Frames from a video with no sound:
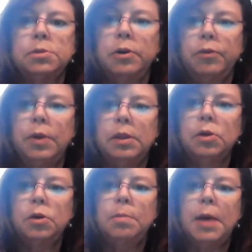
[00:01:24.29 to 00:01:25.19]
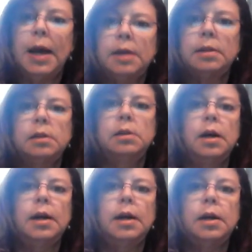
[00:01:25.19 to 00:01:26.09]
So if we look back at the
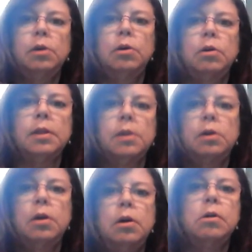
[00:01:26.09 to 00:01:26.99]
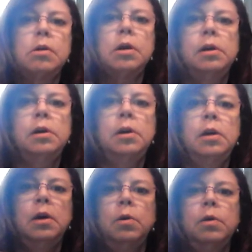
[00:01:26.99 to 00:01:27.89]
Diet Coke and the Coke,
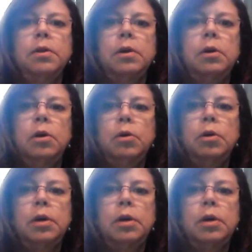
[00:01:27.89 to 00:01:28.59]
where the Coke